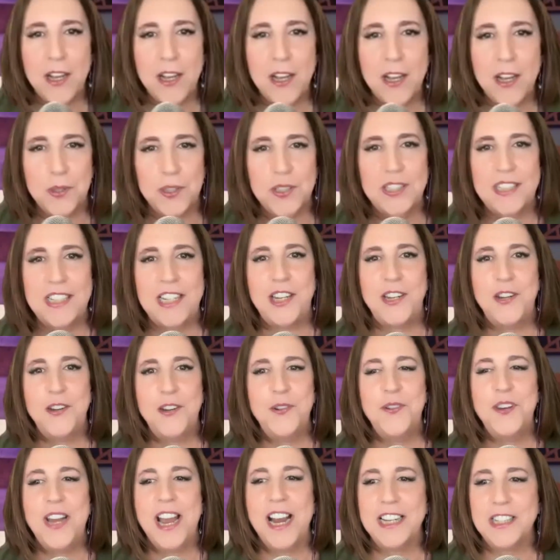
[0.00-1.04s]
we'll see
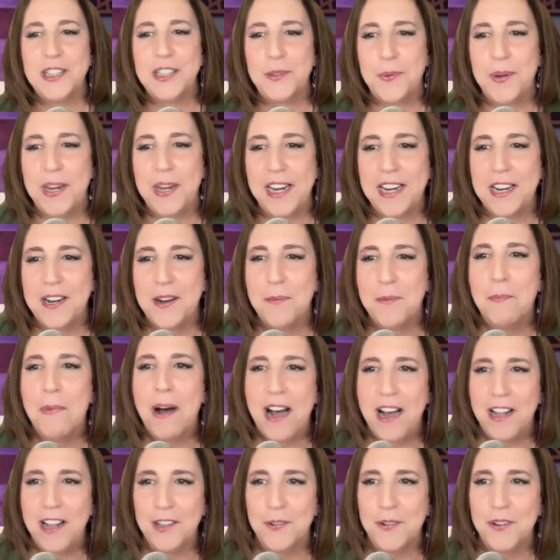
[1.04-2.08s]
you next week.
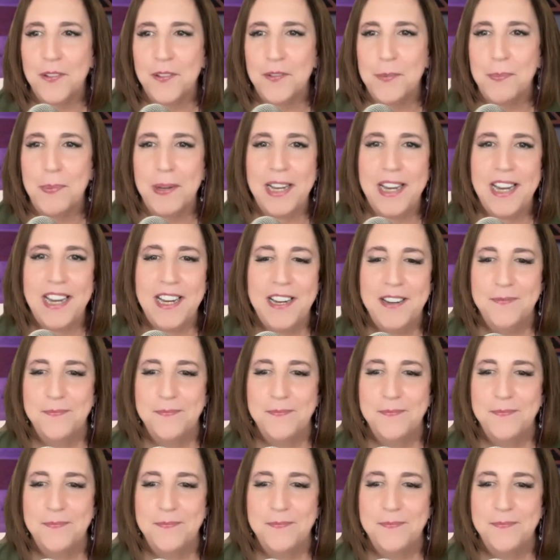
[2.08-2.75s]
Mahalo, everybody.